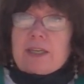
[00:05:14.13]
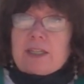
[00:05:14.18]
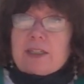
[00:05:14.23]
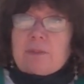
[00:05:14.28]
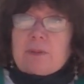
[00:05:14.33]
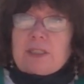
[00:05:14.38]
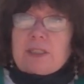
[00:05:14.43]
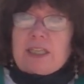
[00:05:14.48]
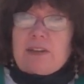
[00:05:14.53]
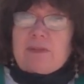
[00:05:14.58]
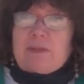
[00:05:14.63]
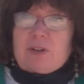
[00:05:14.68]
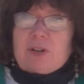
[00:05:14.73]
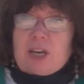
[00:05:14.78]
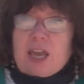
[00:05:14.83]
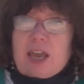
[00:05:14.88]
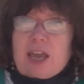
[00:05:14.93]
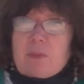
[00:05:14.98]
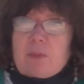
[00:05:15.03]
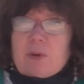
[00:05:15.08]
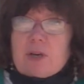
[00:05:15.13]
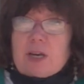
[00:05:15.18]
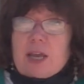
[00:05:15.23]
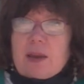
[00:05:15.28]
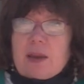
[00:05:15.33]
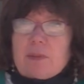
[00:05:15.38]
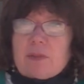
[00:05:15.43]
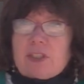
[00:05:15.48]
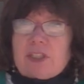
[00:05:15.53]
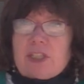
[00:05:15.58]
believe it or not, when I
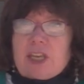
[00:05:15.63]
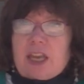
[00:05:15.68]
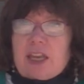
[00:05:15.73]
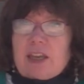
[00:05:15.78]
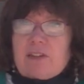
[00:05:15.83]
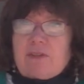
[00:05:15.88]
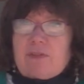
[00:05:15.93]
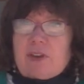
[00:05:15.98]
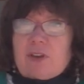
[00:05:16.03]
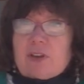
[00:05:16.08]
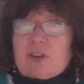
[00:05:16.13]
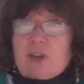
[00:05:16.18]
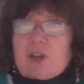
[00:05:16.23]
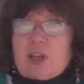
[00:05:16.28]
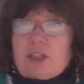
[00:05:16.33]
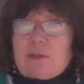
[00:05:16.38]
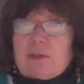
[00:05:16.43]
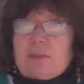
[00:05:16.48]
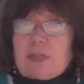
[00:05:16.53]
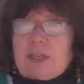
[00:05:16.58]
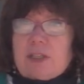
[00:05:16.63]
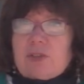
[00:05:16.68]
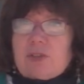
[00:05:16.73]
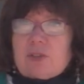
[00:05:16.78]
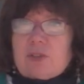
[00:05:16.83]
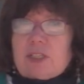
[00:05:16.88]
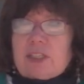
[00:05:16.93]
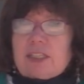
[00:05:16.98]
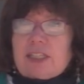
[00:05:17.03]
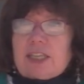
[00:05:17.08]
was young and felt called to ministry
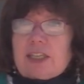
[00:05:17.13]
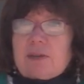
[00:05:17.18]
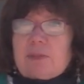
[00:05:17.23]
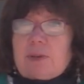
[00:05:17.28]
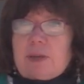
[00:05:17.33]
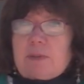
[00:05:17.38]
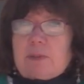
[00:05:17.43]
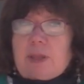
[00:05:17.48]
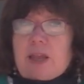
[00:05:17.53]
and said to people,